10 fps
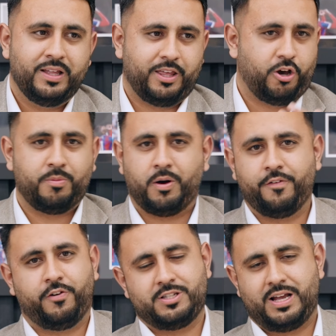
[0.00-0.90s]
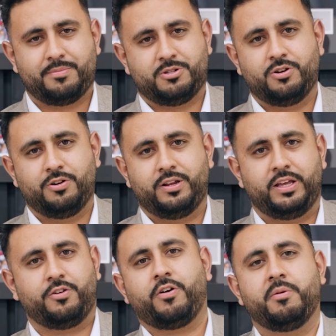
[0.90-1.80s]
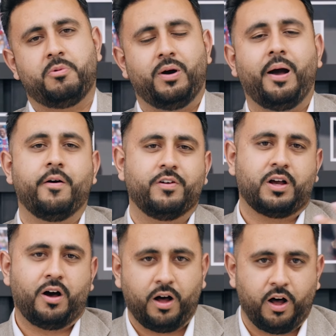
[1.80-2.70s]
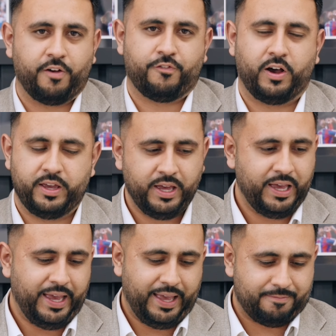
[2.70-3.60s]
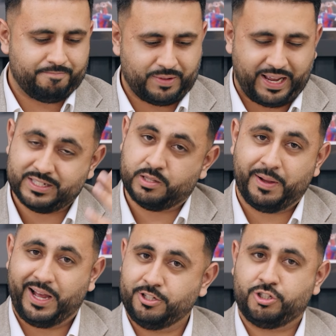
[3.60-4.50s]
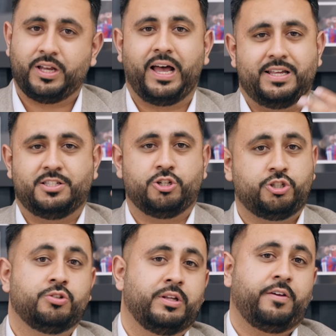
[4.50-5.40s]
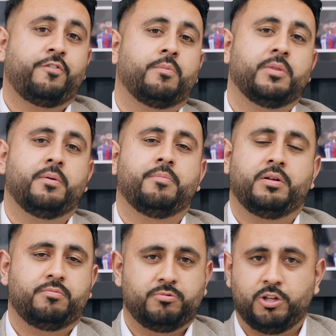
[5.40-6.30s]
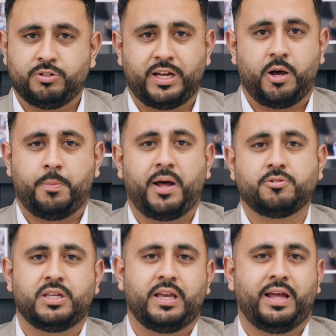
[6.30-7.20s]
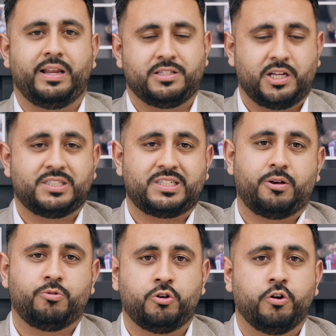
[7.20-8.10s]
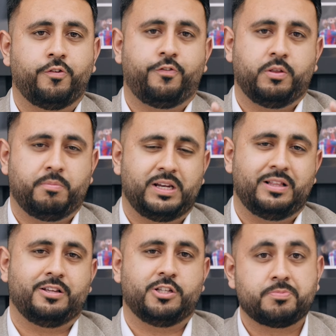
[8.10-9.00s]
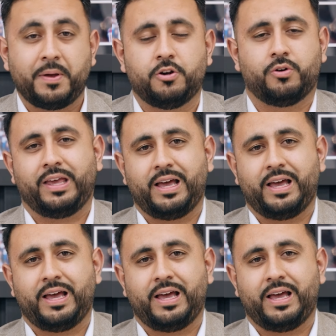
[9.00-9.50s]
Their home hi-fi is absolutely incredible. However, car hi-fi has the badge, has the tuning from them, no doubt about it, and it does sound good for the money that you spend on it.